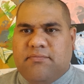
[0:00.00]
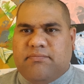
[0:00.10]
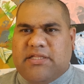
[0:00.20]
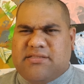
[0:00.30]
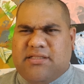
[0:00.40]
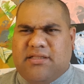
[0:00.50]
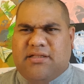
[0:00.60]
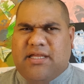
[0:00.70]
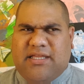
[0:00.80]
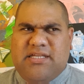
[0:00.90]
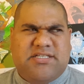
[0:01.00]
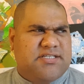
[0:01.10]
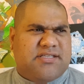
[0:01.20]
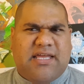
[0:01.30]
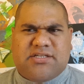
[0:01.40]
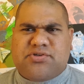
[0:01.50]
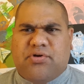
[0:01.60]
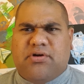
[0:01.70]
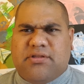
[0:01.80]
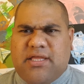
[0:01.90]
That like, he's just that
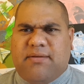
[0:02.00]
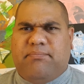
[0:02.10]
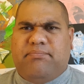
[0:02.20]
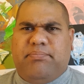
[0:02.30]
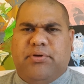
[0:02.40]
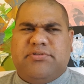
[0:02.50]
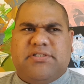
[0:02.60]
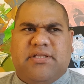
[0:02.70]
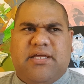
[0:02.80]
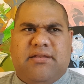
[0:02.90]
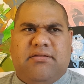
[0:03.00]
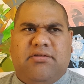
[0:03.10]
strong and that built, and that,